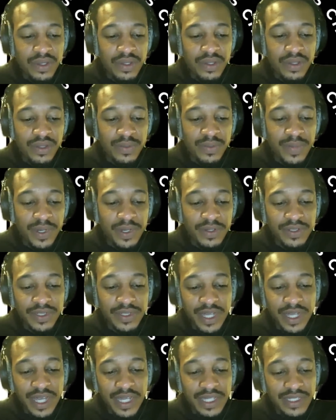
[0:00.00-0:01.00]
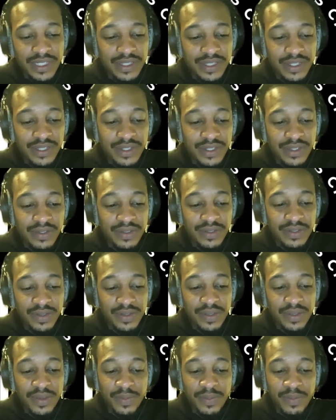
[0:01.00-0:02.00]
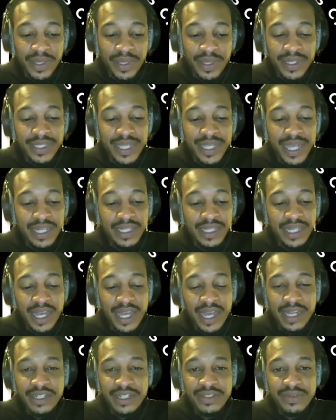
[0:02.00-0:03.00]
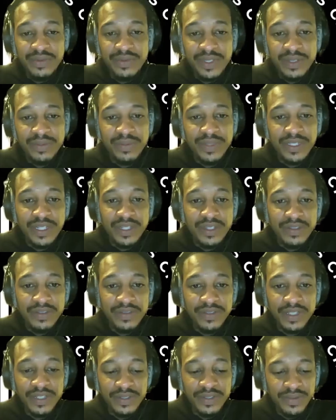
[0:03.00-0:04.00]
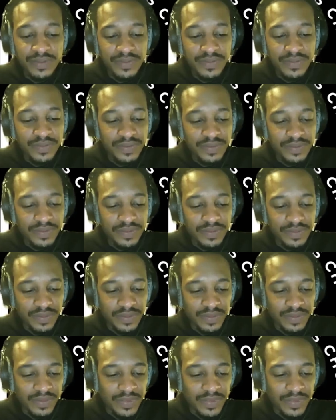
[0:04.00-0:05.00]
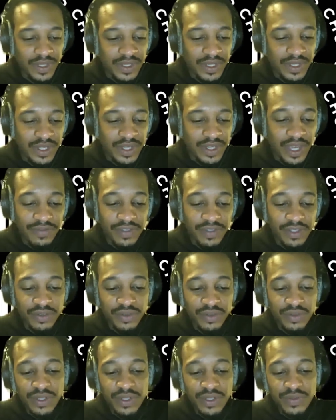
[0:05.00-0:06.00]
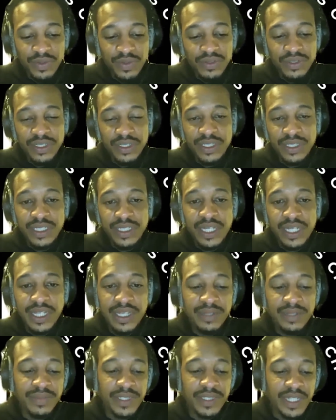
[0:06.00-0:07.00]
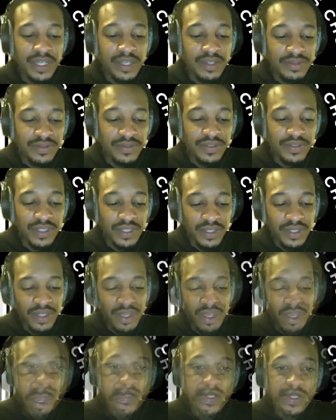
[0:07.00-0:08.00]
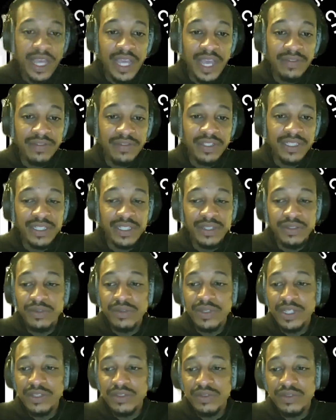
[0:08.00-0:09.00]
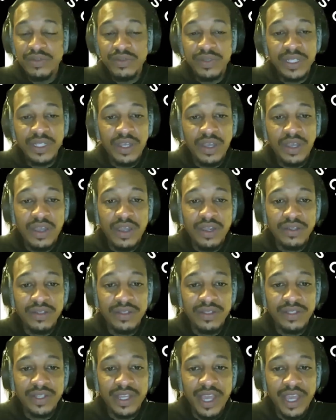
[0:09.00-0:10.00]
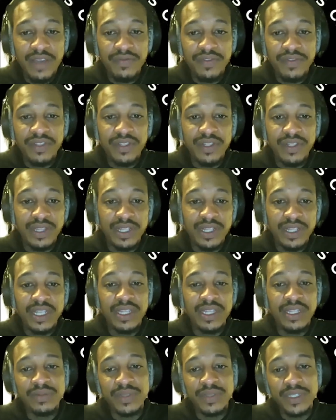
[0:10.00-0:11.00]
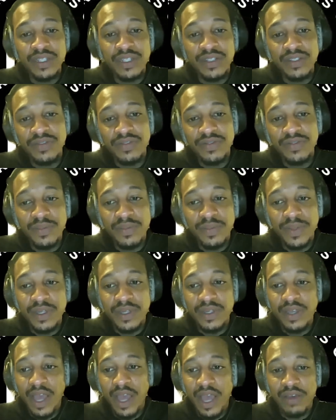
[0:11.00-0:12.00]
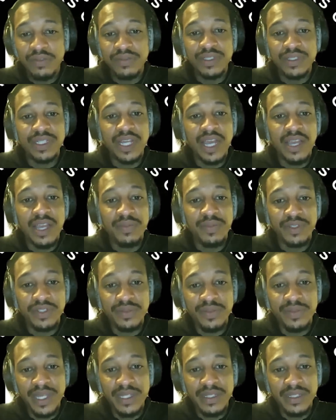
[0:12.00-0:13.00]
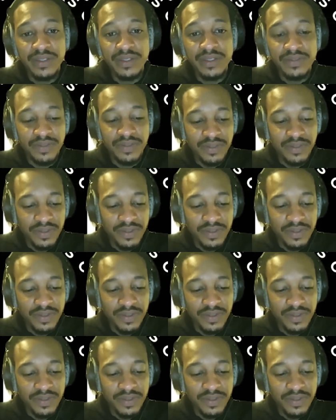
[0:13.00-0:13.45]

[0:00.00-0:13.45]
The person has to be entirely honest with themselves. They have to truly want to see it themselves, and they have to see who they truly are. They have to look at themselves from an outside perspective.